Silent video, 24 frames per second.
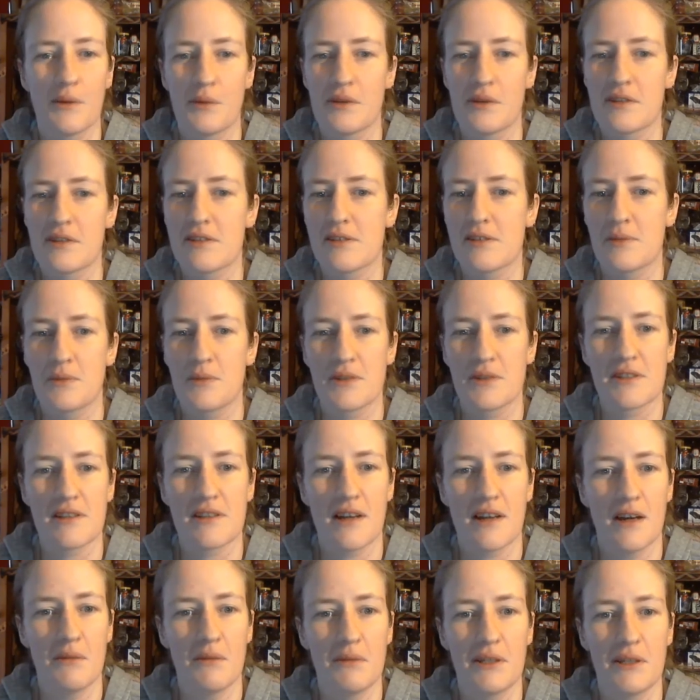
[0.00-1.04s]
with some
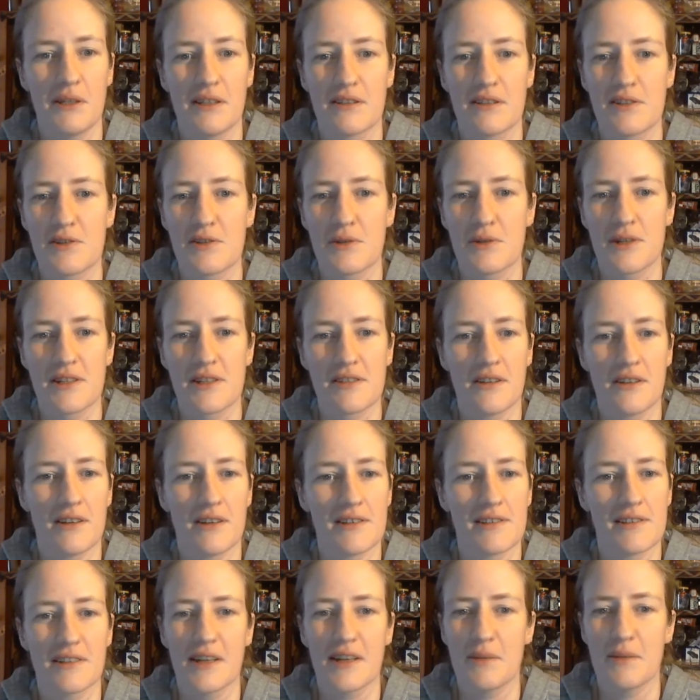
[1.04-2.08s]
wasabi and soy
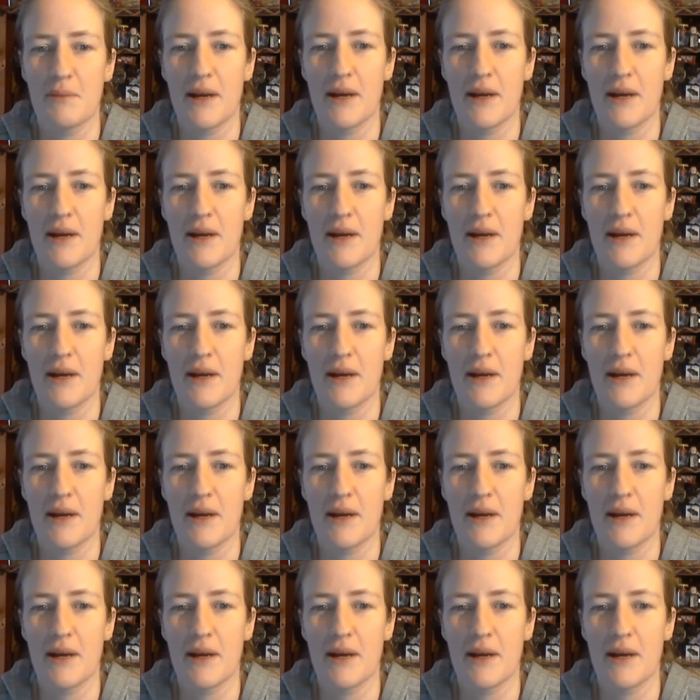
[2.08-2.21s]
sauce and I'm